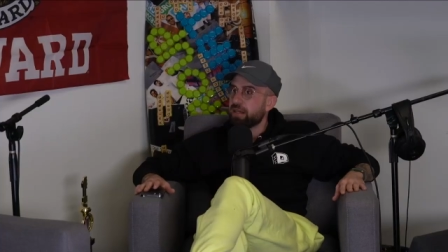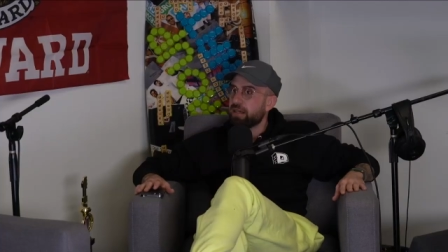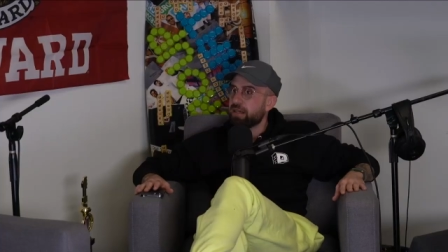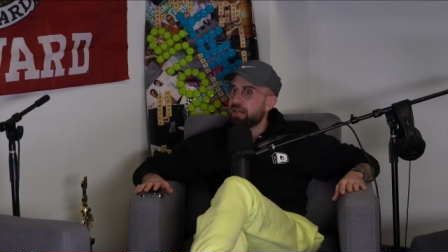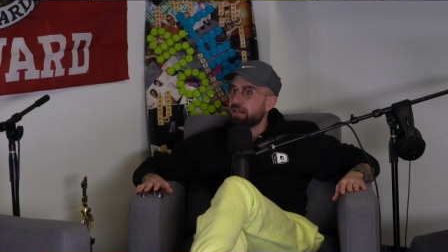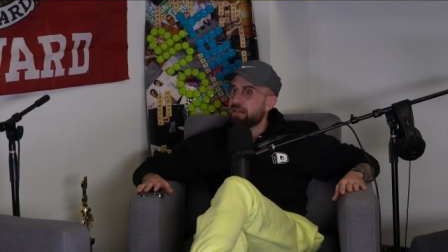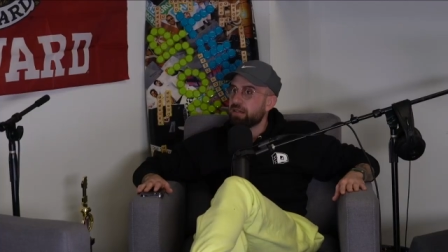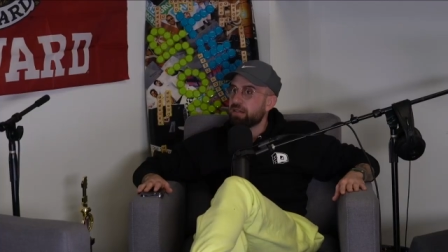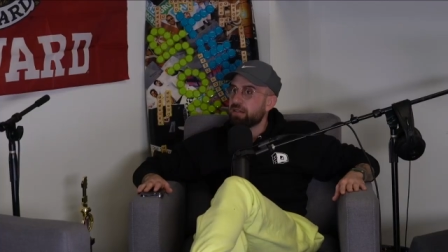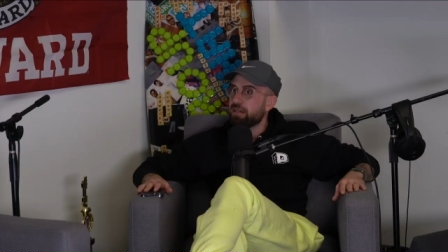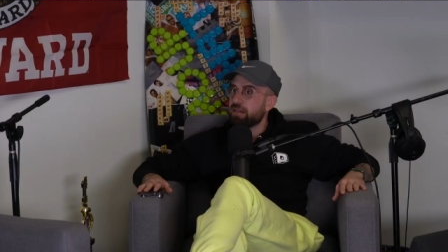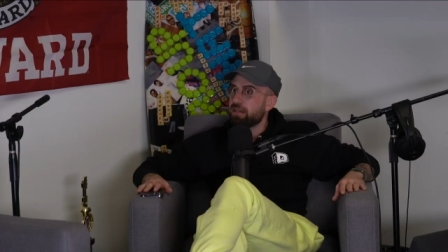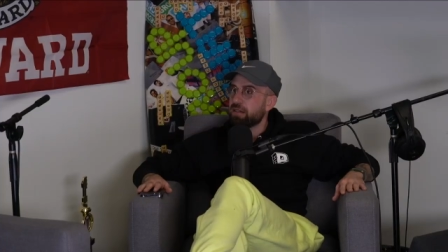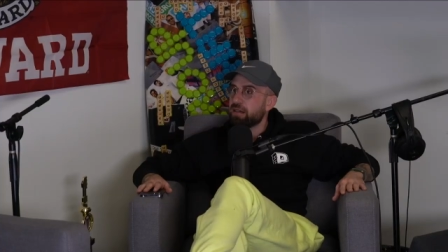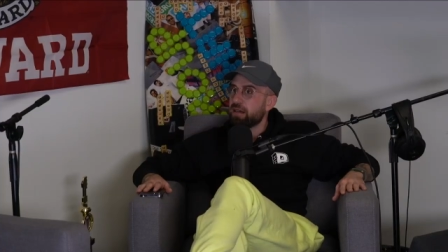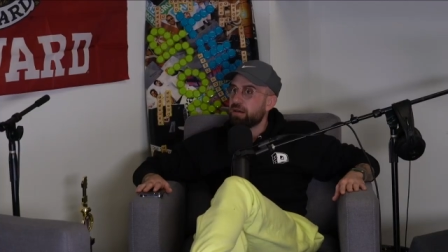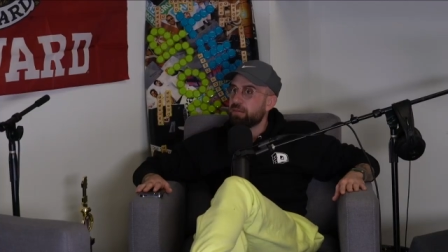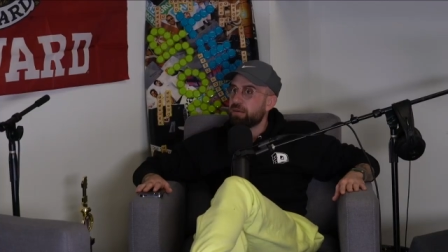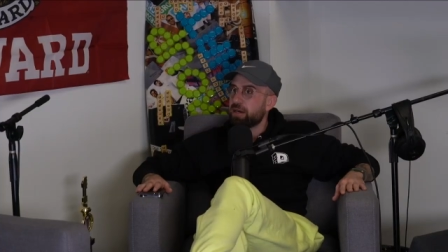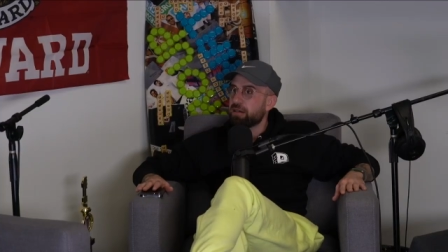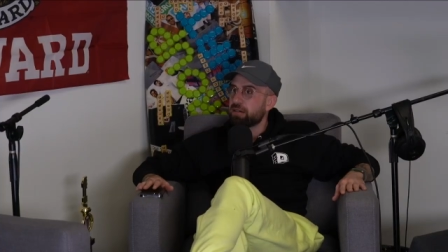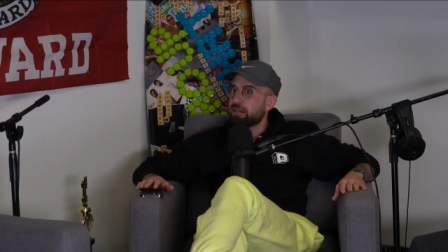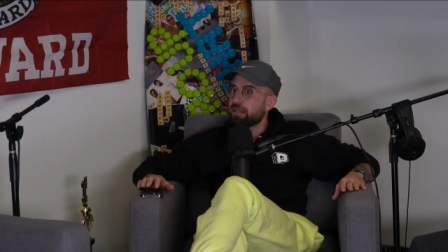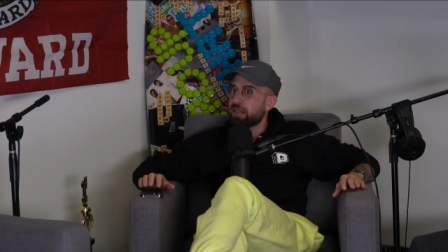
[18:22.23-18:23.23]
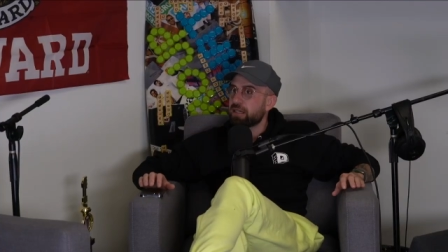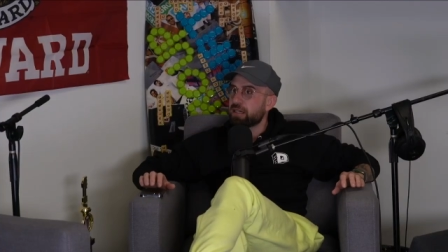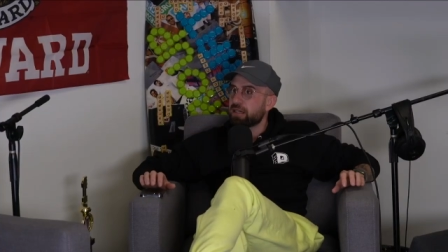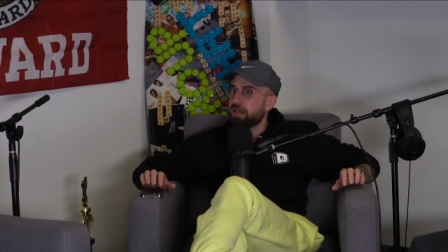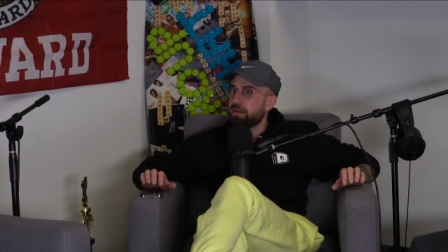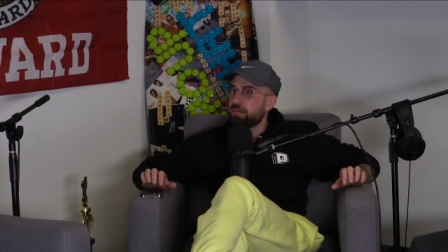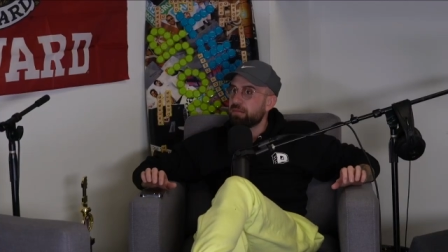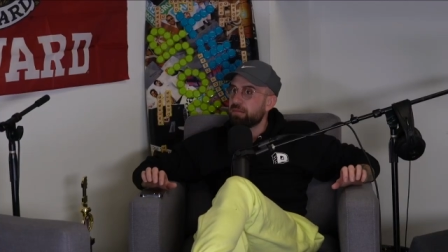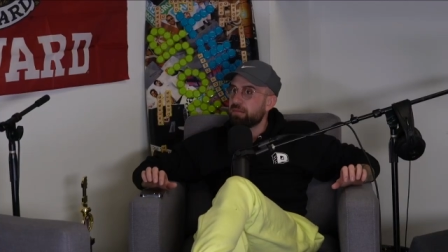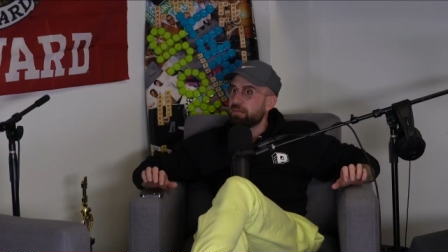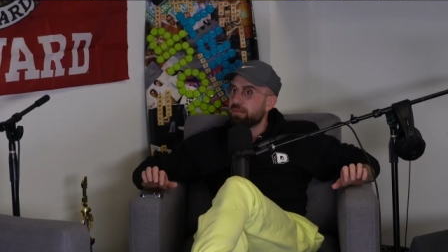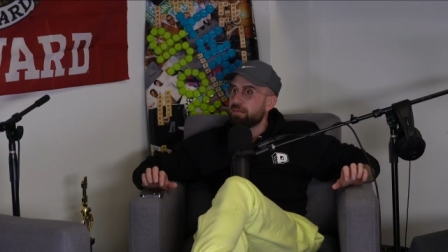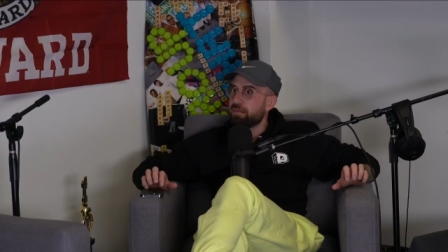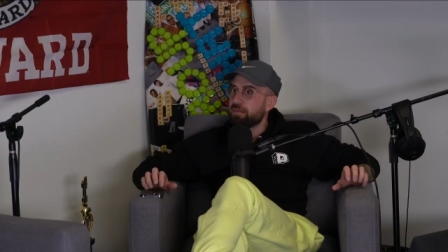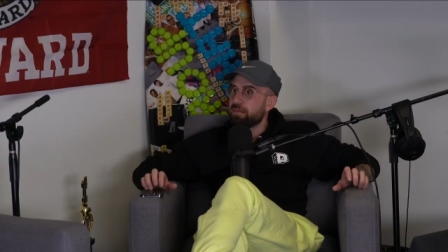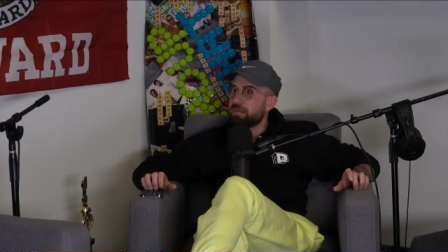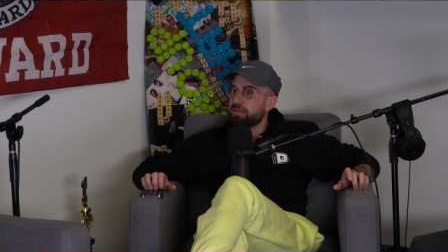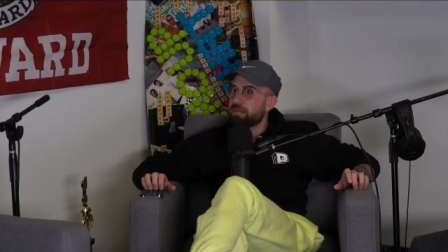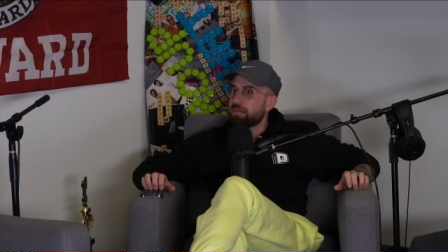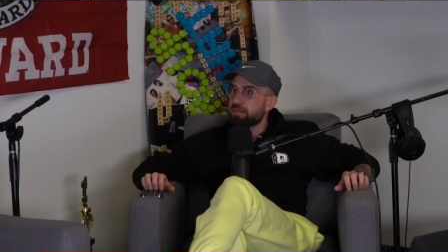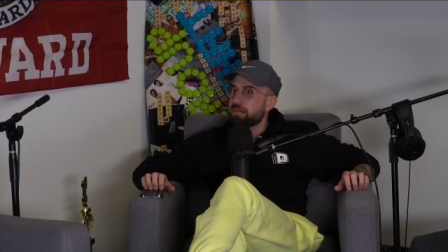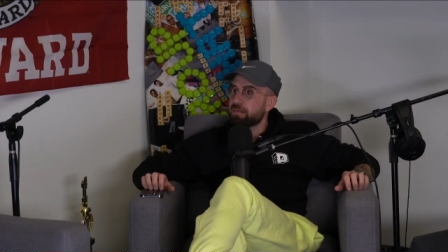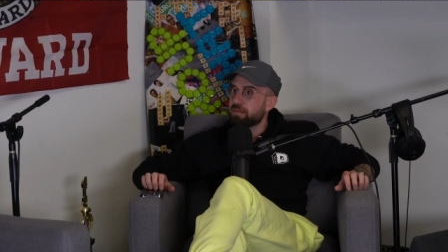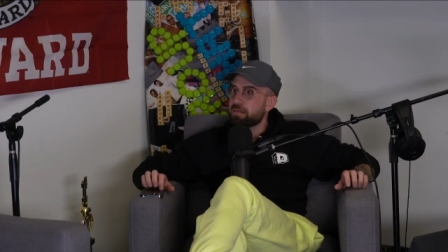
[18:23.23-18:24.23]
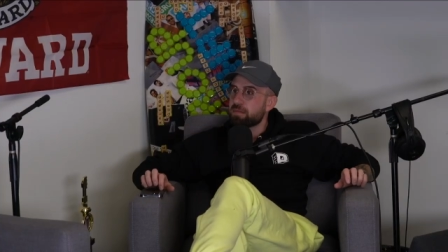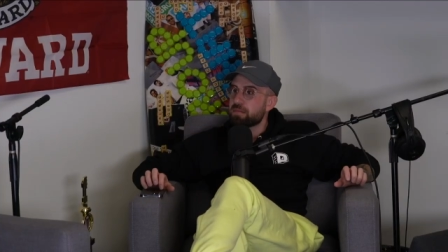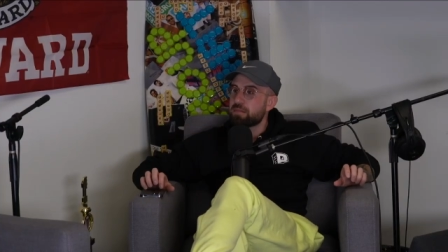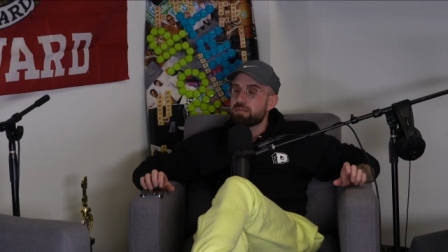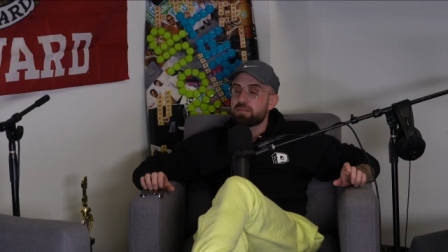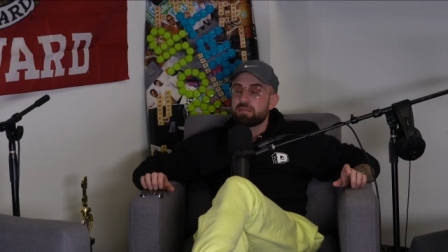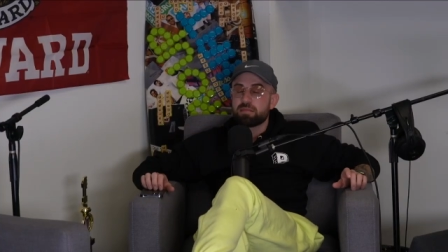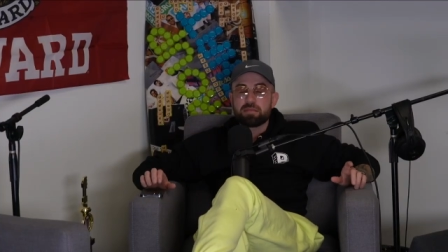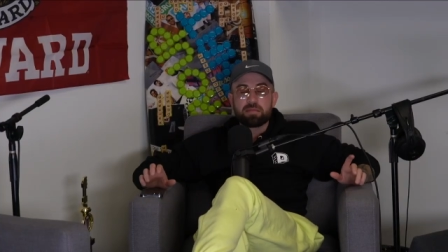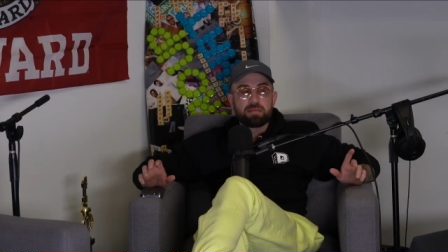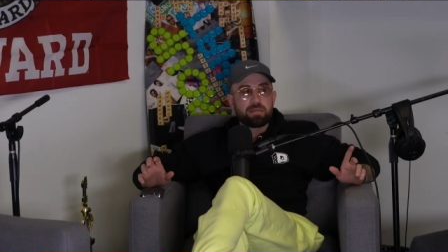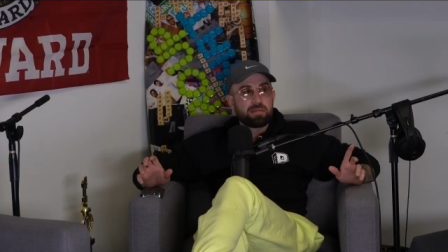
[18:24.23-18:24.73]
Yeah. About ClickUp. ClickUp.